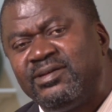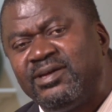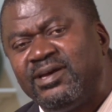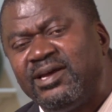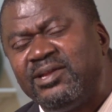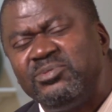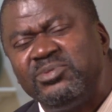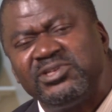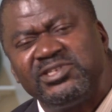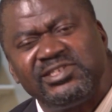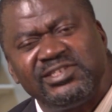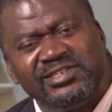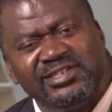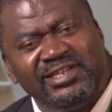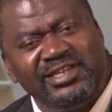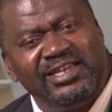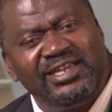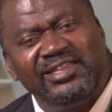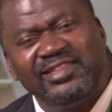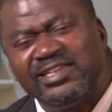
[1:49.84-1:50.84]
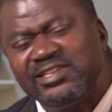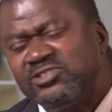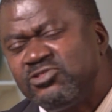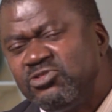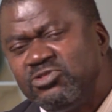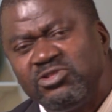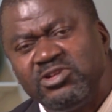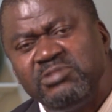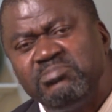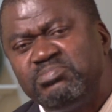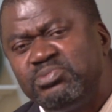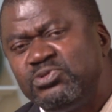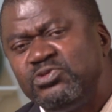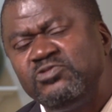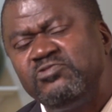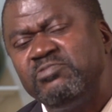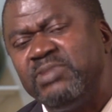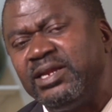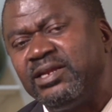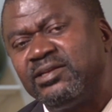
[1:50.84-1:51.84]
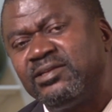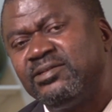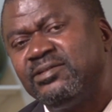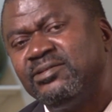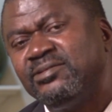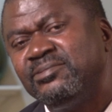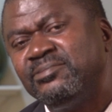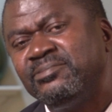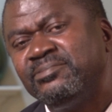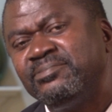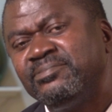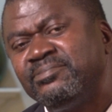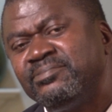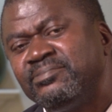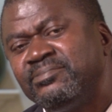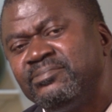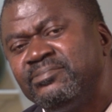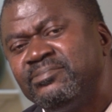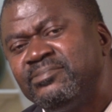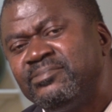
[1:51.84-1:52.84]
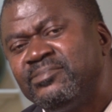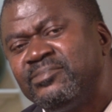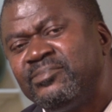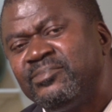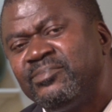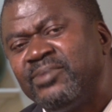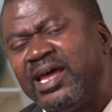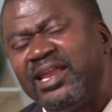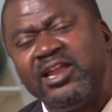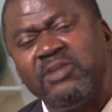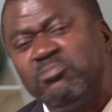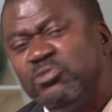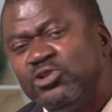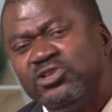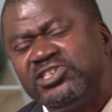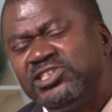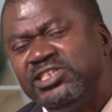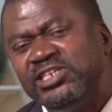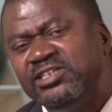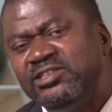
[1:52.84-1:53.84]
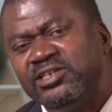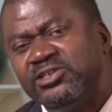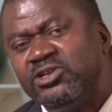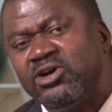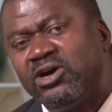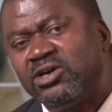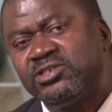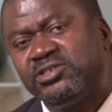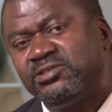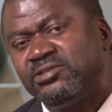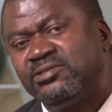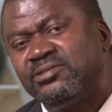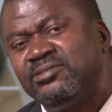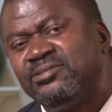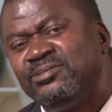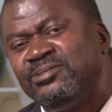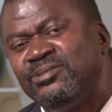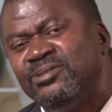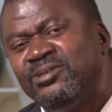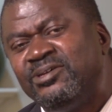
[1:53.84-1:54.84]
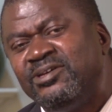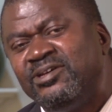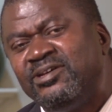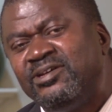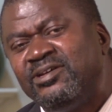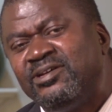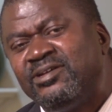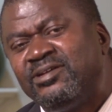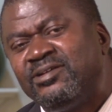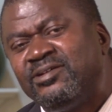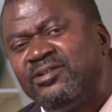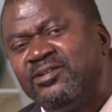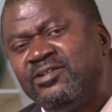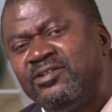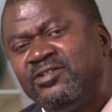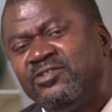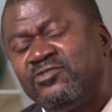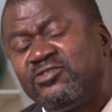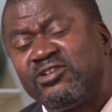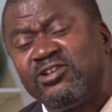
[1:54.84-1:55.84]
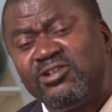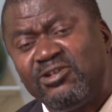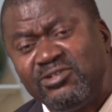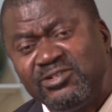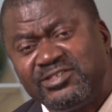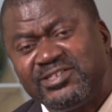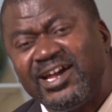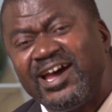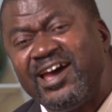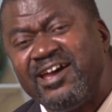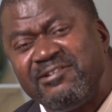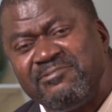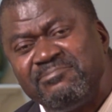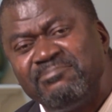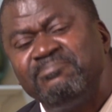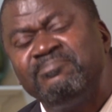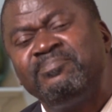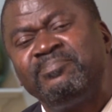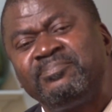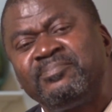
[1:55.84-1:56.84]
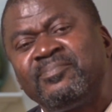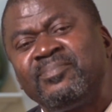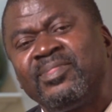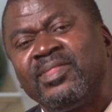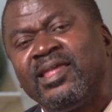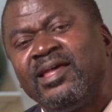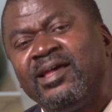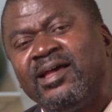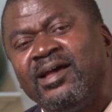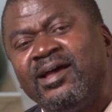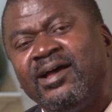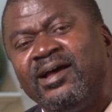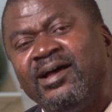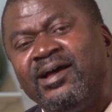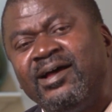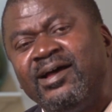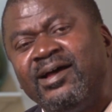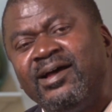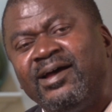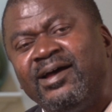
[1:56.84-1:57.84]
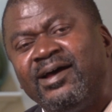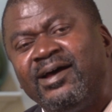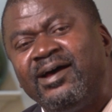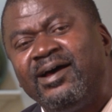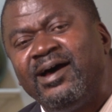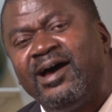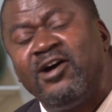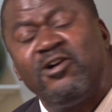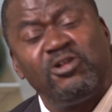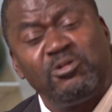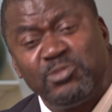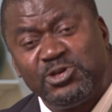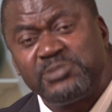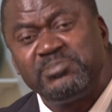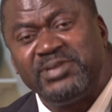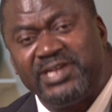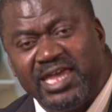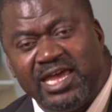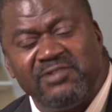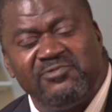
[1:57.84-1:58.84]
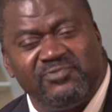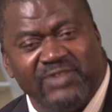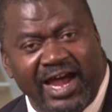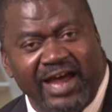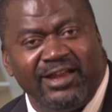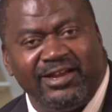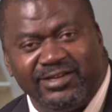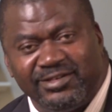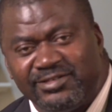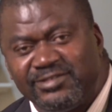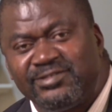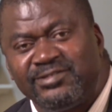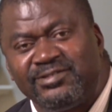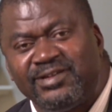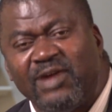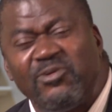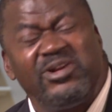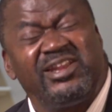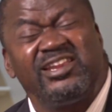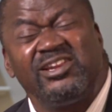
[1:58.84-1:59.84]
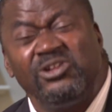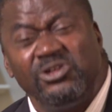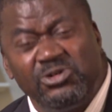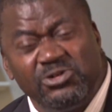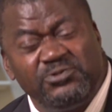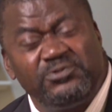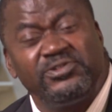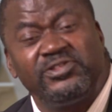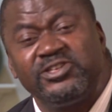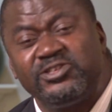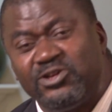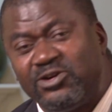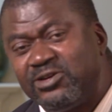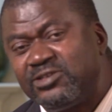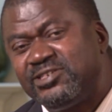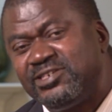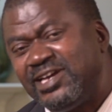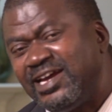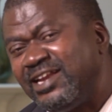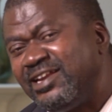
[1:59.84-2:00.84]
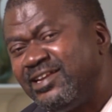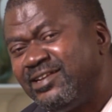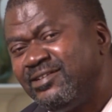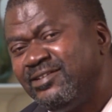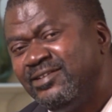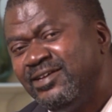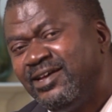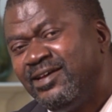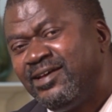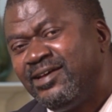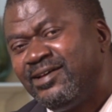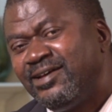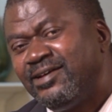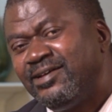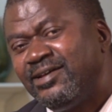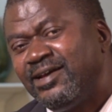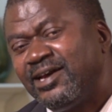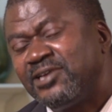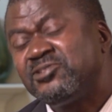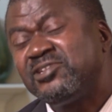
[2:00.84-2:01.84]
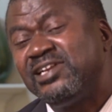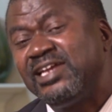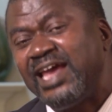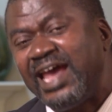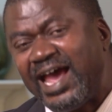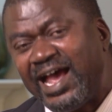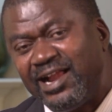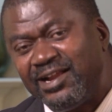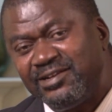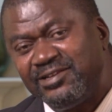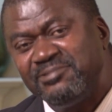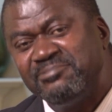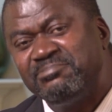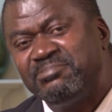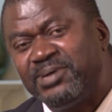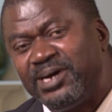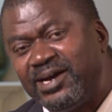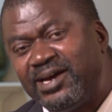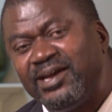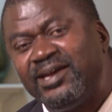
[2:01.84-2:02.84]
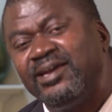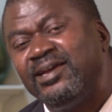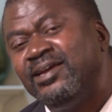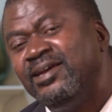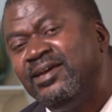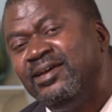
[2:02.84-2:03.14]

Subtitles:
And we're seeing there's no improvement. And I'm not seeing the doctor. For a long time, I almost became violent. I went and looked for the doctor and actually held him by